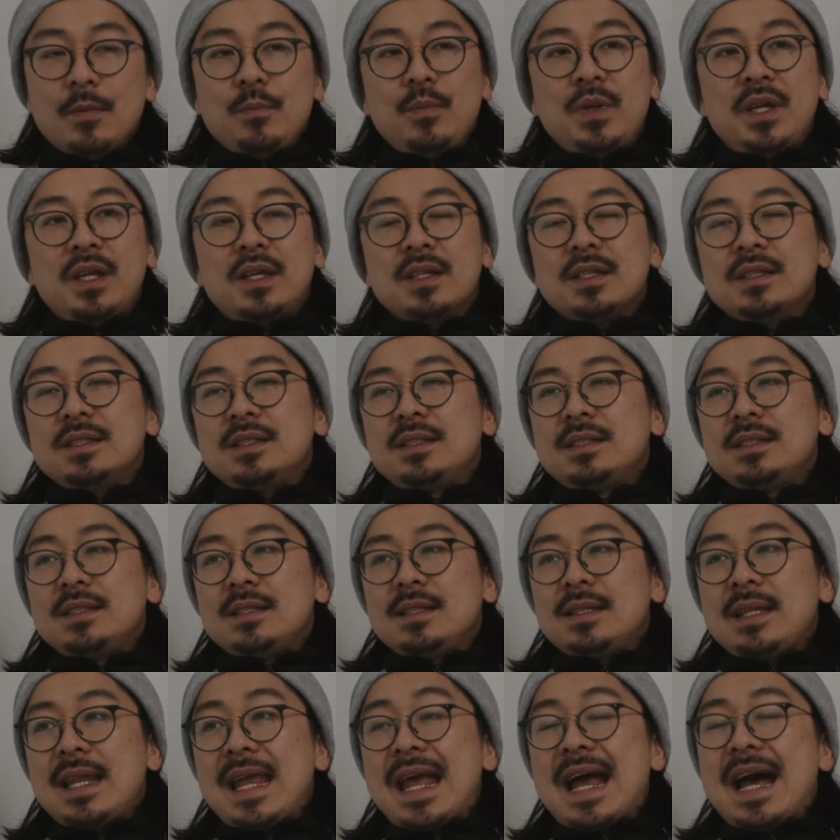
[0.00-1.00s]
Because
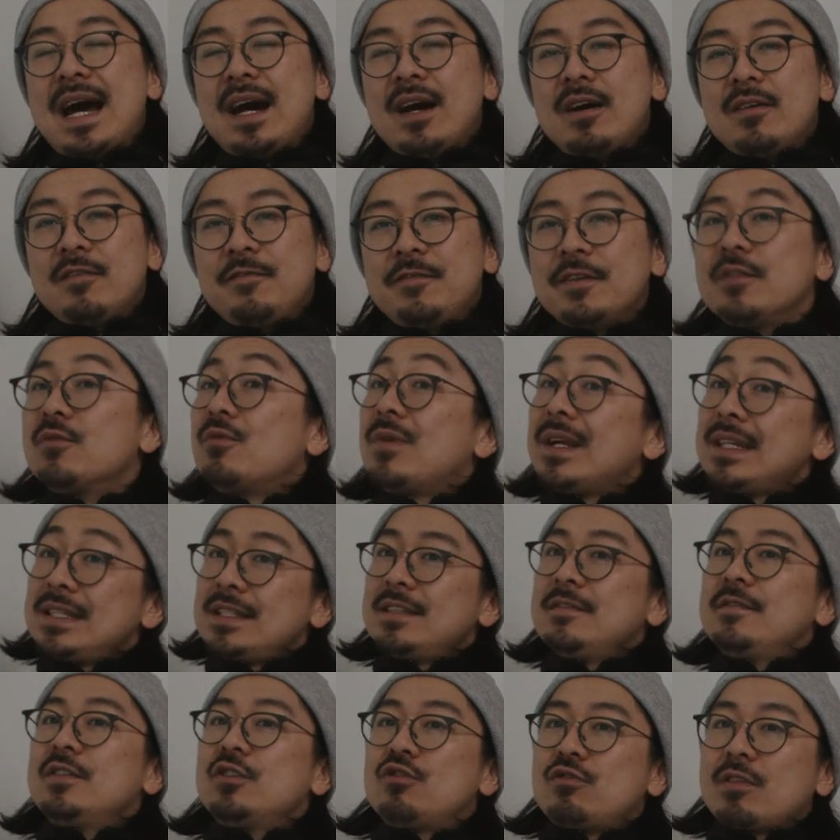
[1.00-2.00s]
now, for the
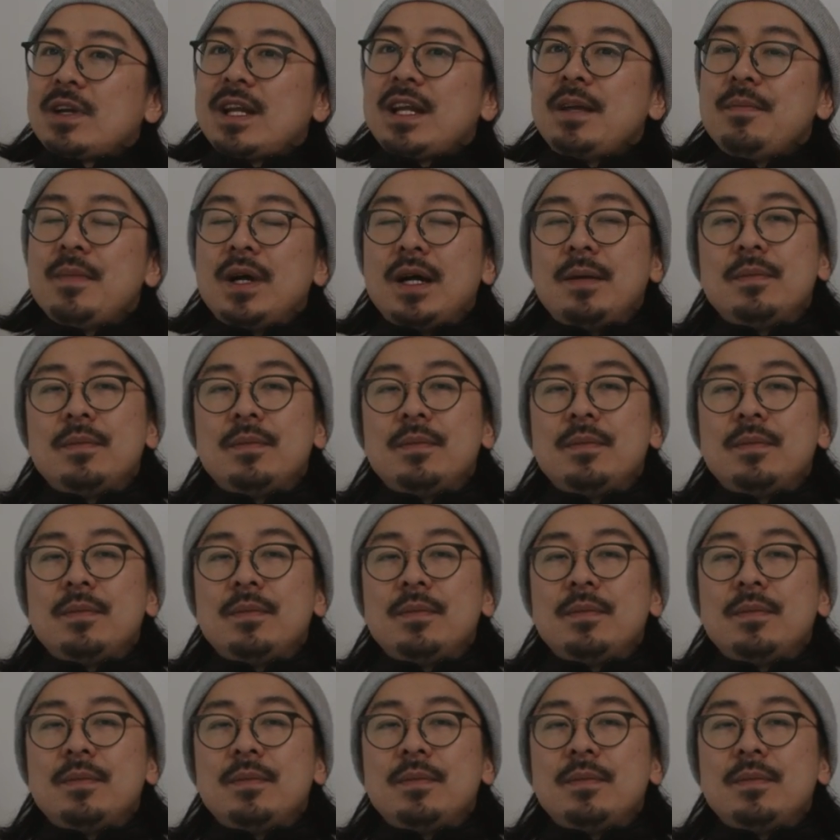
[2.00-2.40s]
rest of the dream,